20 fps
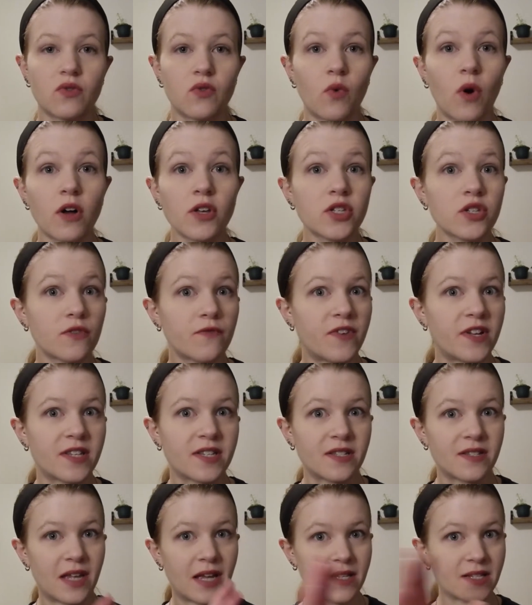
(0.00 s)
who also
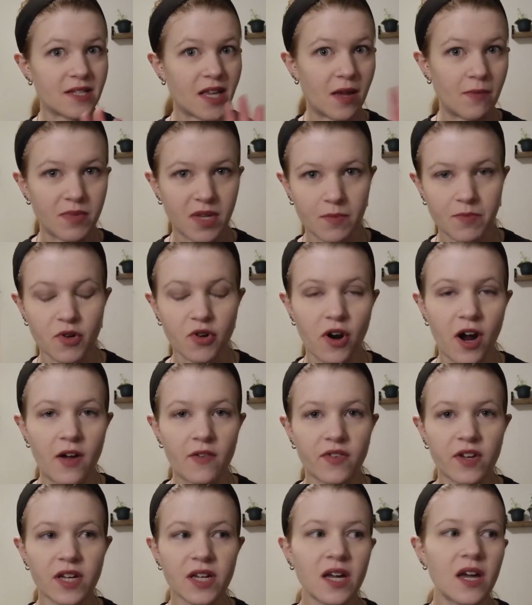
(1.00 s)
fits in that same
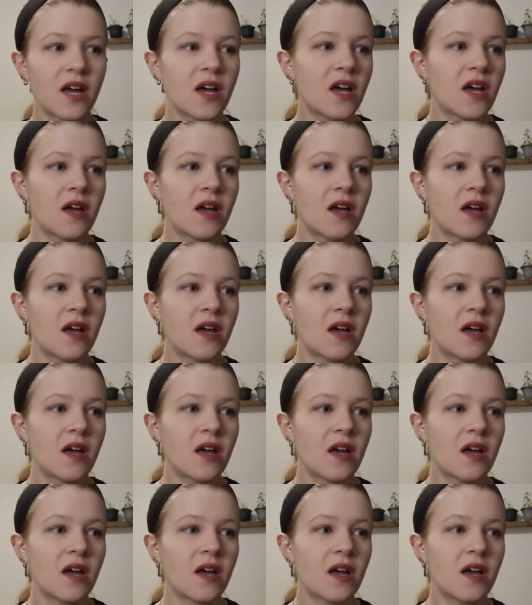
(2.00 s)
demographic,